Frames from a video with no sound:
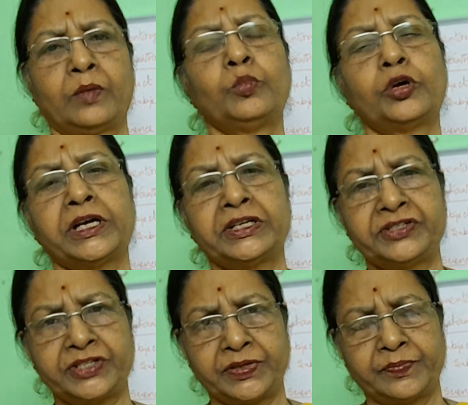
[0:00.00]

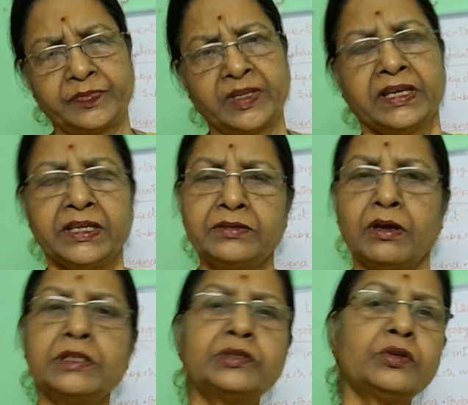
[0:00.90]
Mukherjee is
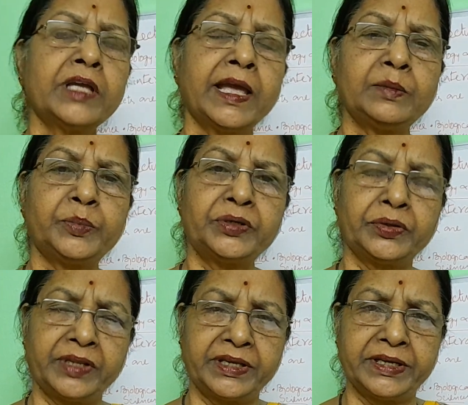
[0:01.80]
also helped to
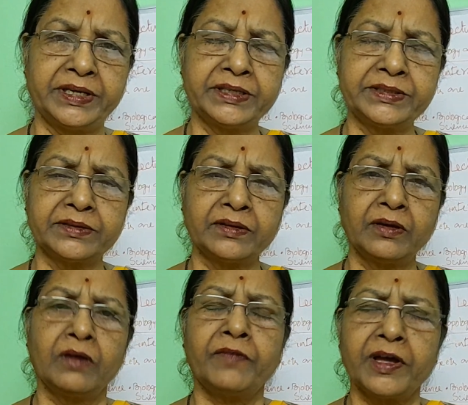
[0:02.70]
the Giddens.
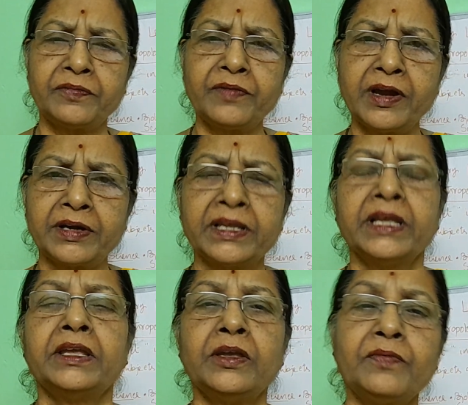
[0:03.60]
For what?
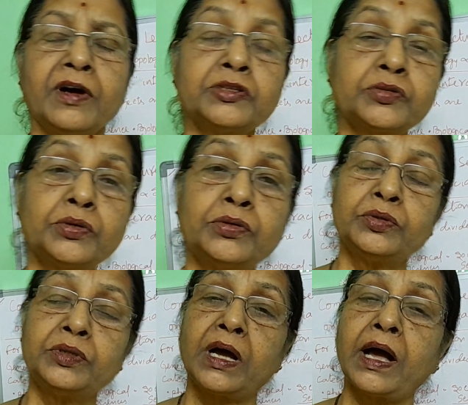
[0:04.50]
He wants to
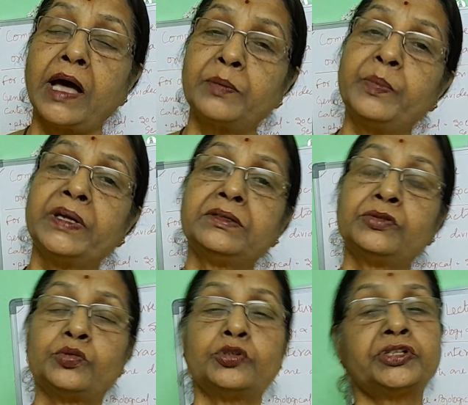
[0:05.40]
the urban
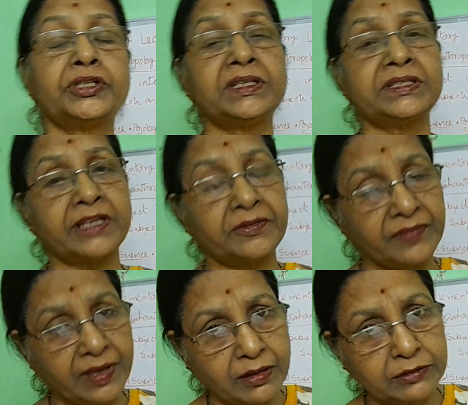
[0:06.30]
social
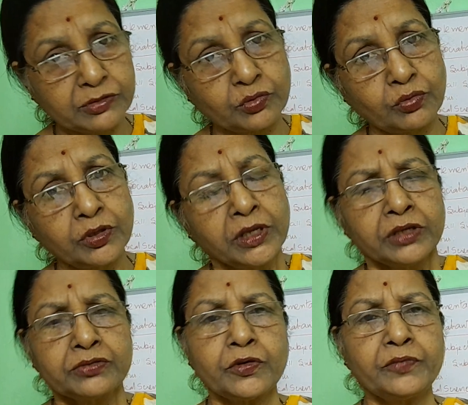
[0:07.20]
survey also.
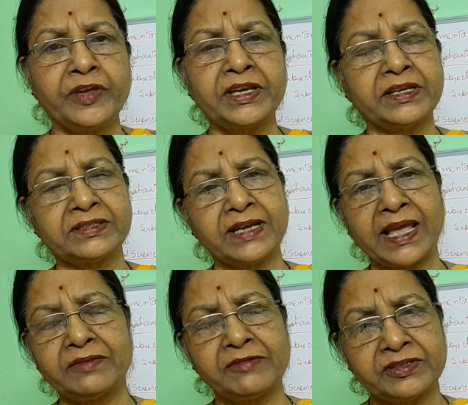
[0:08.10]
So various
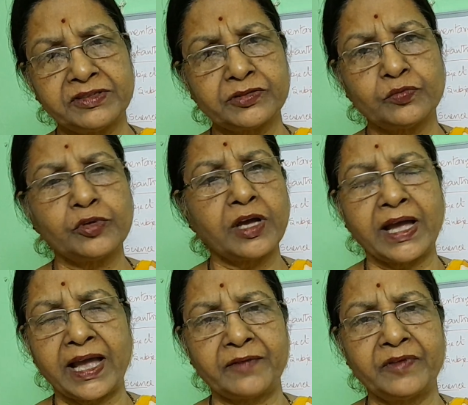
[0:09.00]
languages we are
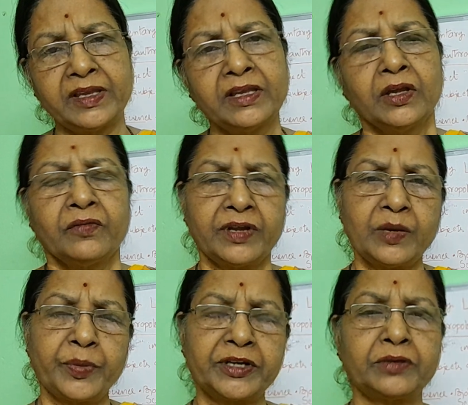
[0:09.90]
having. For
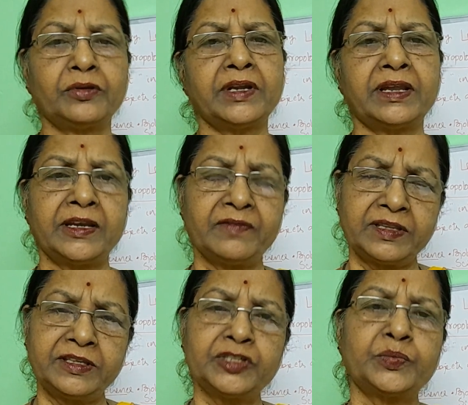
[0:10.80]
a particular
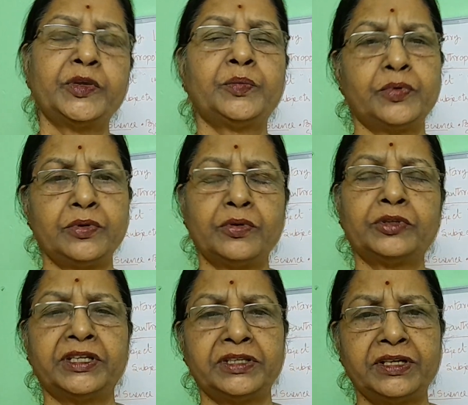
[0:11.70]
level, these people
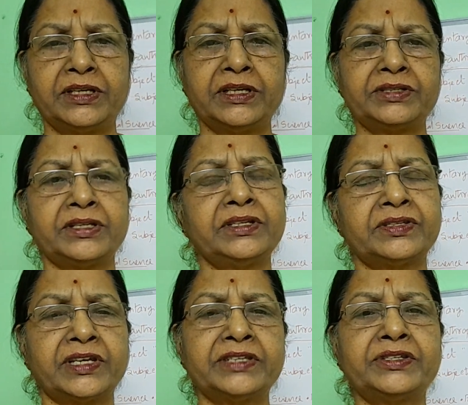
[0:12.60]
know the English. In
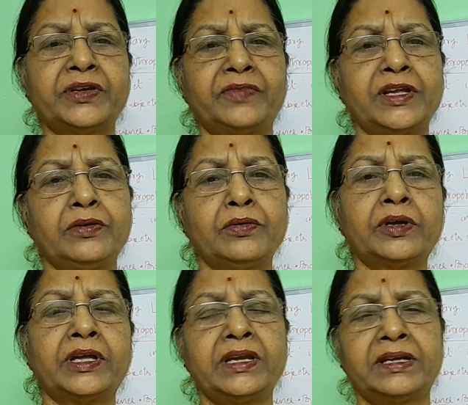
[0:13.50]
such a way,
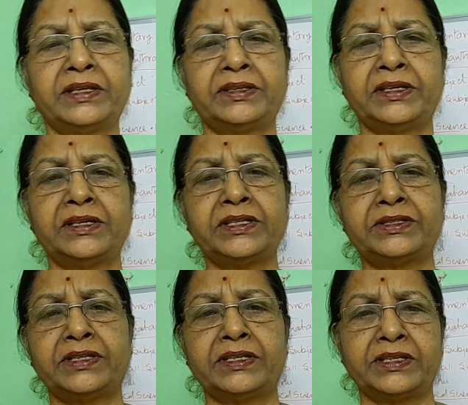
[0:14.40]
local and the English,
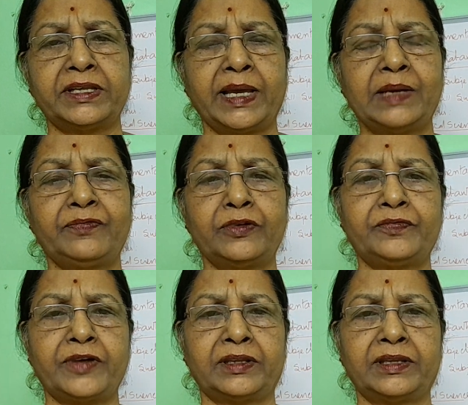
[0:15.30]
this is helpful
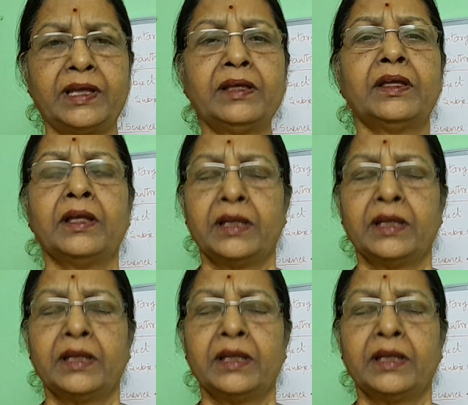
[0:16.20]
for the